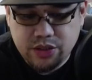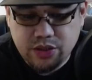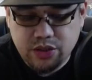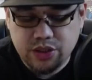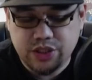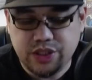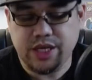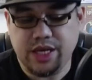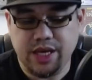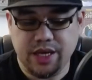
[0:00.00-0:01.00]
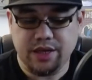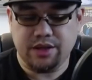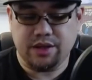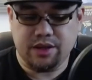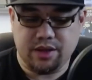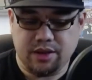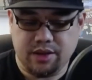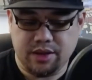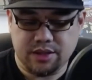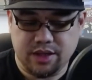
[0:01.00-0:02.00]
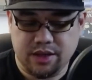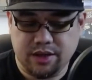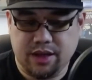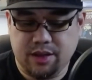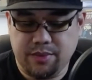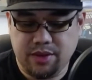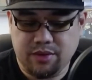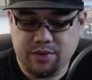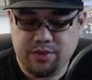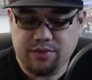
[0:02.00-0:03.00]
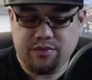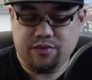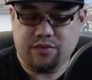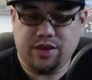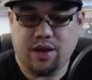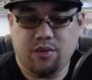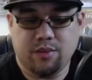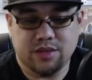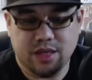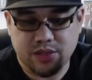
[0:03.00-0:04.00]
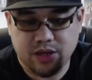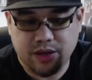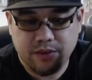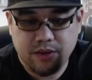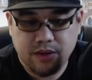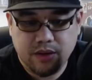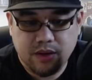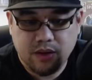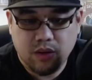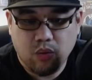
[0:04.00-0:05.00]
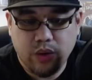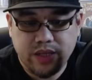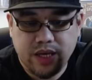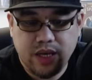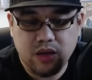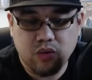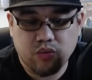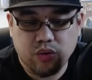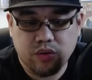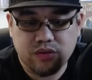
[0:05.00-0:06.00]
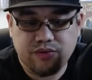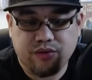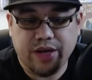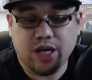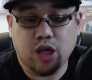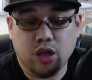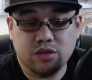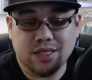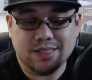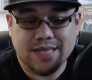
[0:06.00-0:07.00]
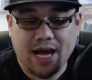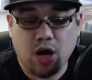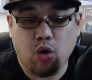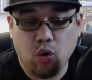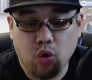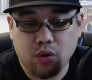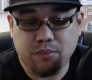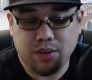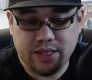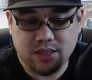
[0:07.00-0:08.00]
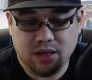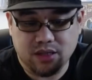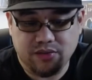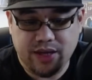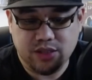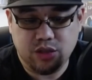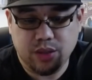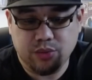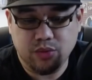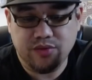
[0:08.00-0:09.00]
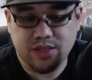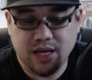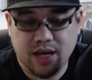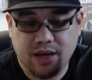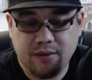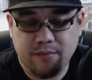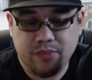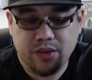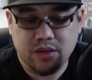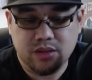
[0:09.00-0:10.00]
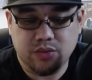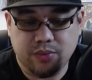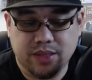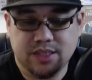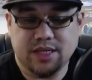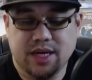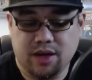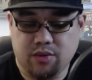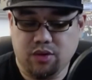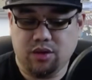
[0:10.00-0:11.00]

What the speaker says: He can. It's okay. Let me read that one more time. Sorry. When Kingo rolls for a close attack or Blades, Claws, Fangs, you may remove the die to replace a die in that roll.